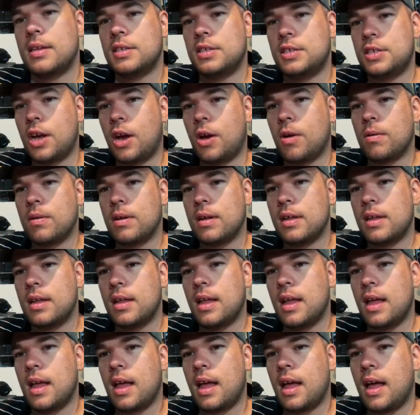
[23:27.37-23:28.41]
So,
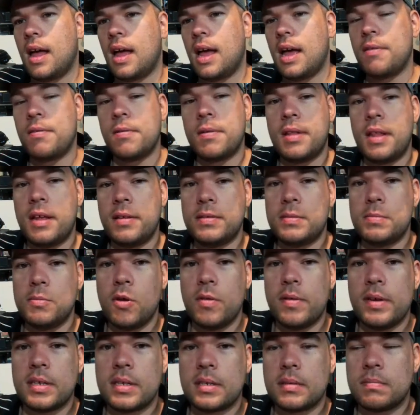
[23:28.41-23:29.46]
uh, everyone loves
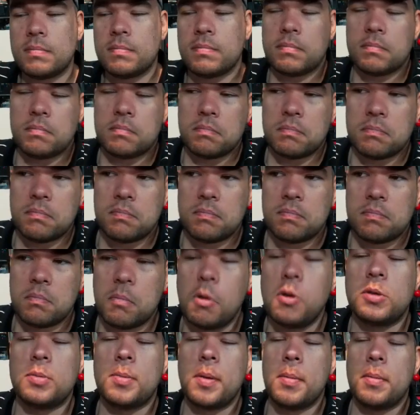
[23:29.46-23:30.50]
movies.
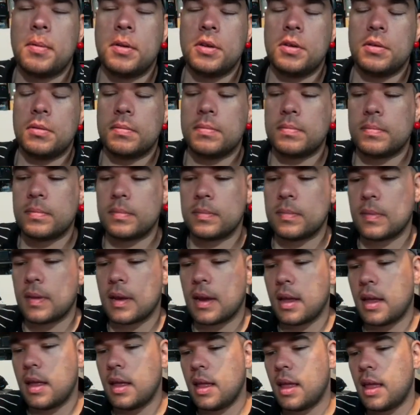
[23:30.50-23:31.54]
Most people do.
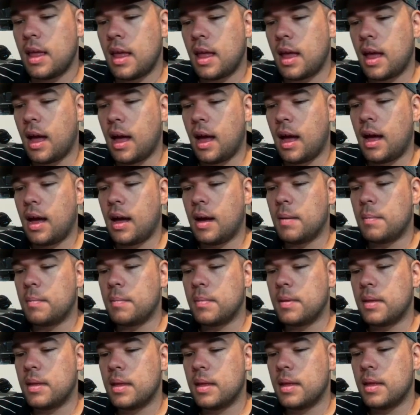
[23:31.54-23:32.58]
Um,
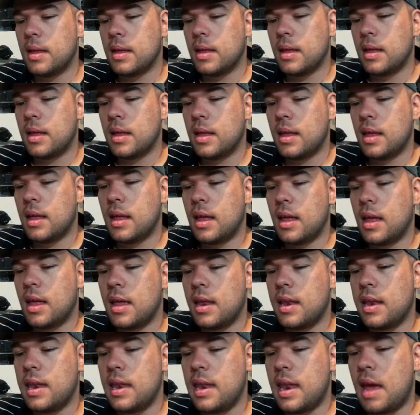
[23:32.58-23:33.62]

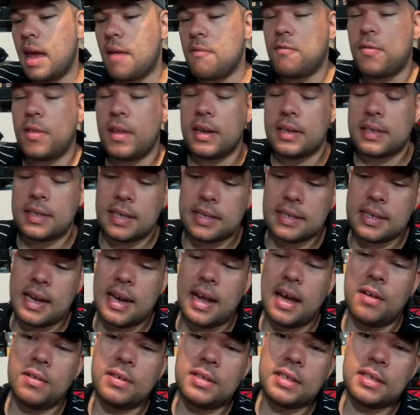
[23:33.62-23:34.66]
Netflix has
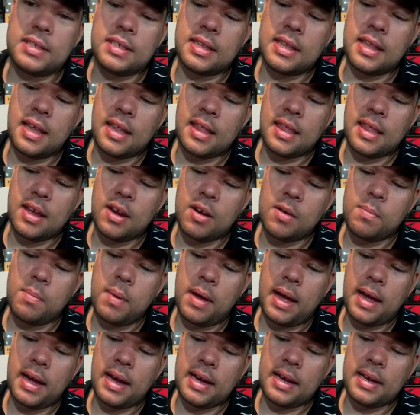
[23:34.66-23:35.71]
announced that they're
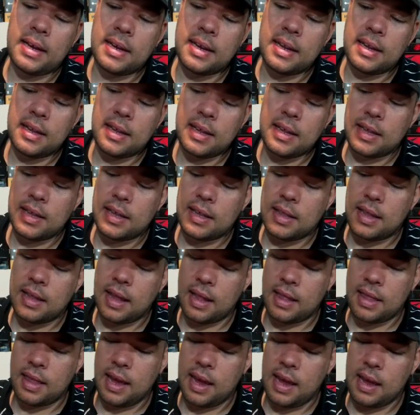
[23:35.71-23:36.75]
buying,
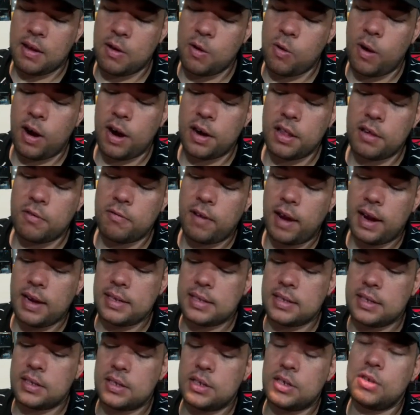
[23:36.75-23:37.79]
that they acquired the
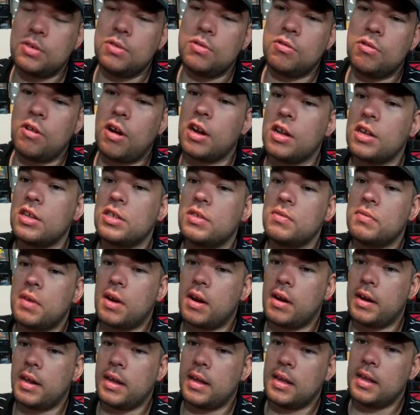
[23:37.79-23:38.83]
rights to Chronicles of
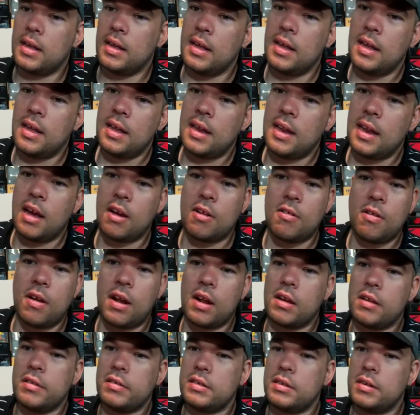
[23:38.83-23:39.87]
Narnia. Now,
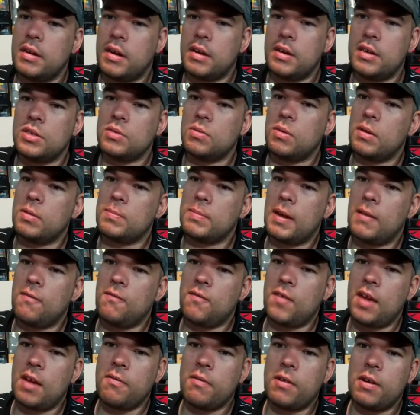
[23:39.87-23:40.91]
Chronicles of Narnia is one of my
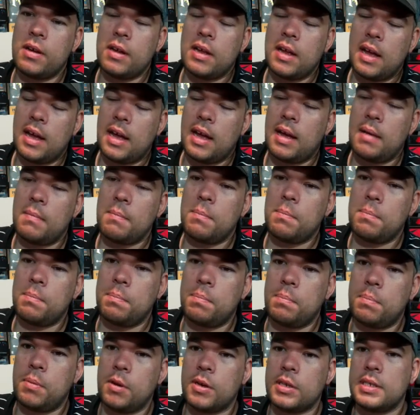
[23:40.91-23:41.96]
favorite um,
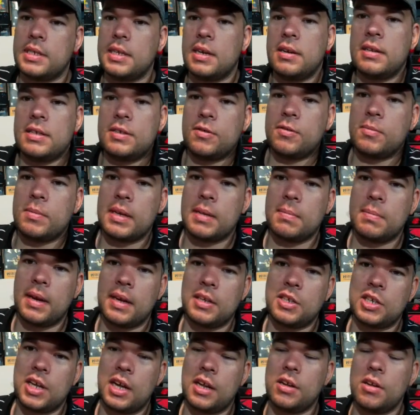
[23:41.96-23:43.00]
book series from my
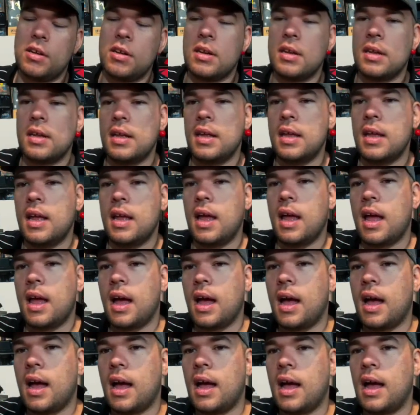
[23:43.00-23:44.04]
childhood.
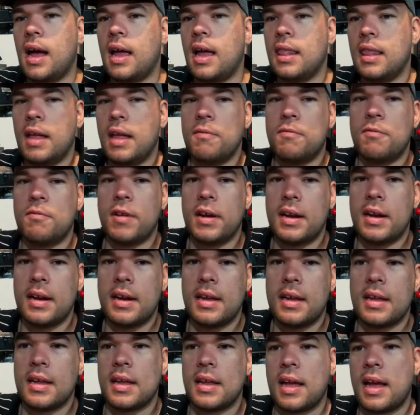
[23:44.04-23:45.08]
Uh, I love reading it.